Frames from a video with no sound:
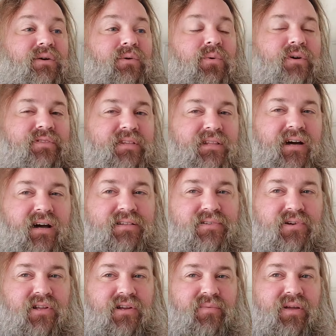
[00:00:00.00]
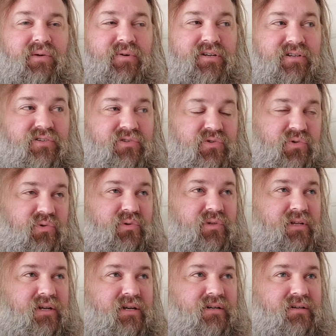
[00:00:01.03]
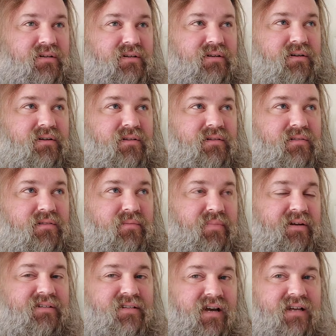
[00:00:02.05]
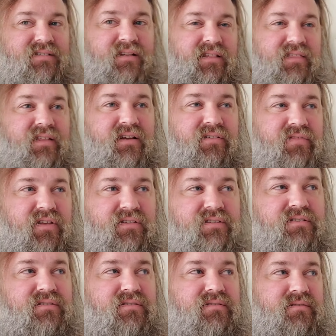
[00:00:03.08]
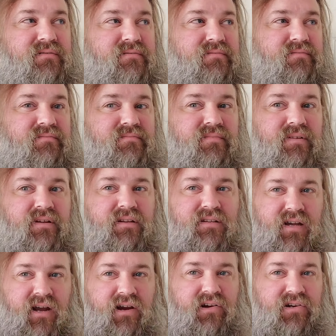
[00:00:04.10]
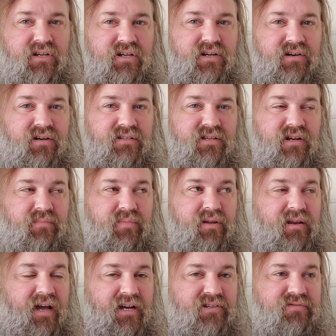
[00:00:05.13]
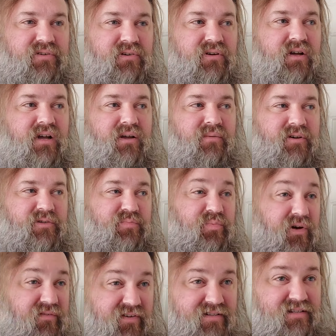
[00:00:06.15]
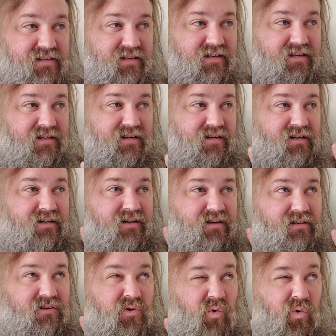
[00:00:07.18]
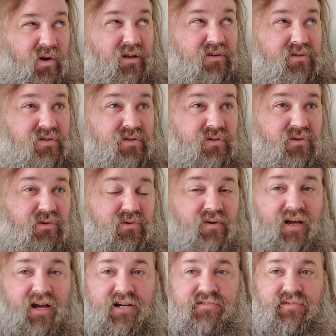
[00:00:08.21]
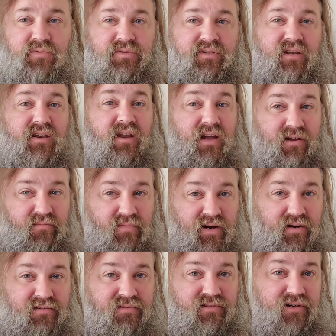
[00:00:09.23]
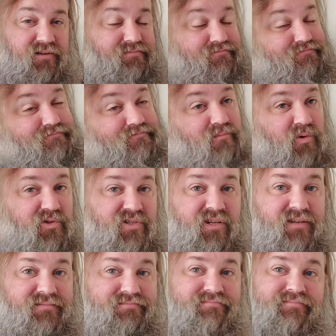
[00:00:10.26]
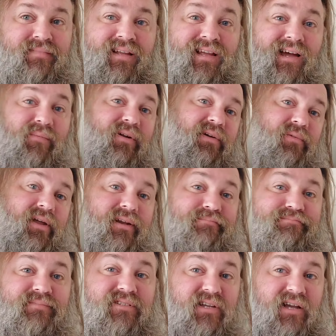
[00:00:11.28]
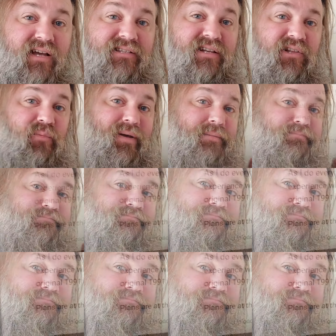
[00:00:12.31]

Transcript: what the lines are going to be, which is truly the big test, I think, of this entire year is going to be Nashville. Because previously, in 22, Nashville was a nightmare. So, we'll see. I'm going to get ready. See you guys in a little bit.